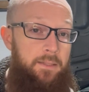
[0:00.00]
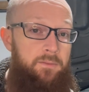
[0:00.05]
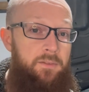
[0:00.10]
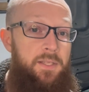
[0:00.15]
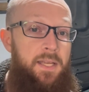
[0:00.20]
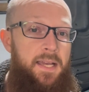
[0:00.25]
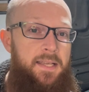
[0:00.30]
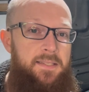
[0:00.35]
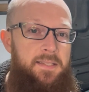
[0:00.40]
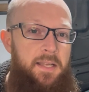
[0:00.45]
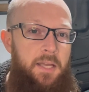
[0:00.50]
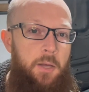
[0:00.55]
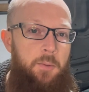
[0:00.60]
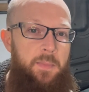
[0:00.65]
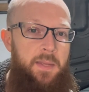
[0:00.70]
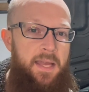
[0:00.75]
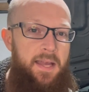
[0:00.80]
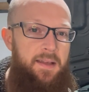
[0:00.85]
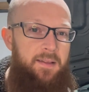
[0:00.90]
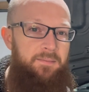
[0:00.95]
if you guys can help
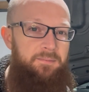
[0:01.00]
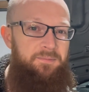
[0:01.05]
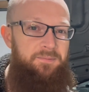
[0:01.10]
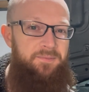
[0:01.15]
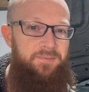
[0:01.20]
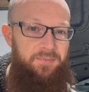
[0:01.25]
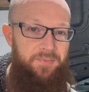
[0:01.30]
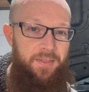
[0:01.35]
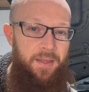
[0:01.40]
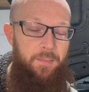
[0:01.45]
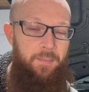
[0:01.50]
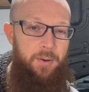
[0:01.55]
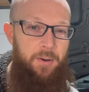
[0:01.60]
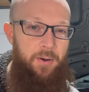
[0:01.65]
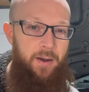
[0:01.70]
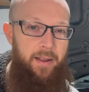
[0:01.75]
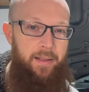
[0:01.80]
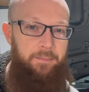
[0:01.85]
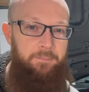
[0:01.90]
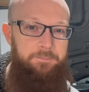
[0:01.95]
me out, that'd be
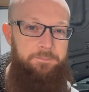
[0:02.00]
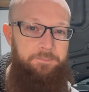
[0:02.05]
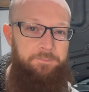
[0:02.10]
great.